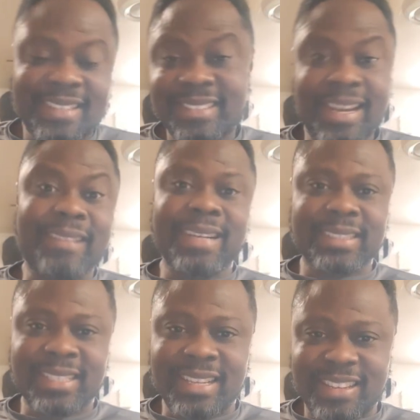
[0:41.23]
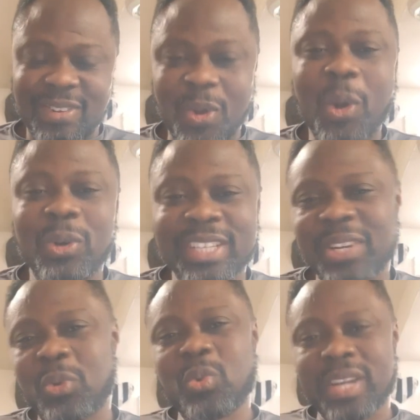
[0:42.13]
a character called
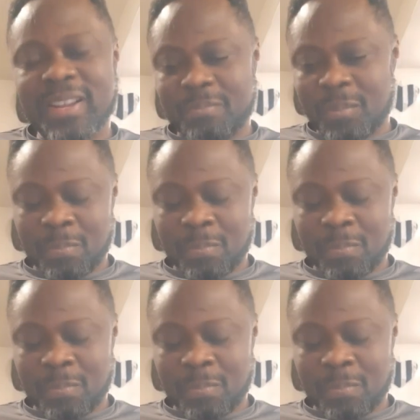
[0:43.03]
Akunna,